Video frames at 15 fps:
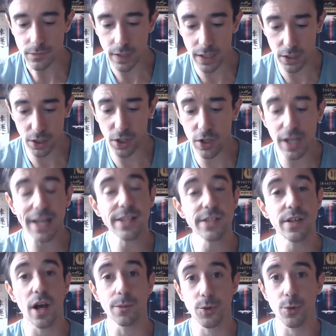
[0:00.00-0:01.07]
a lot of clients
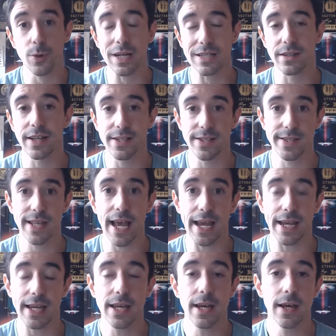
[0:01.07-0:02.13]
come to us and they
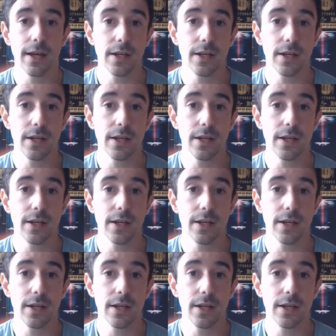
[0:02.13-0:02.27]
say,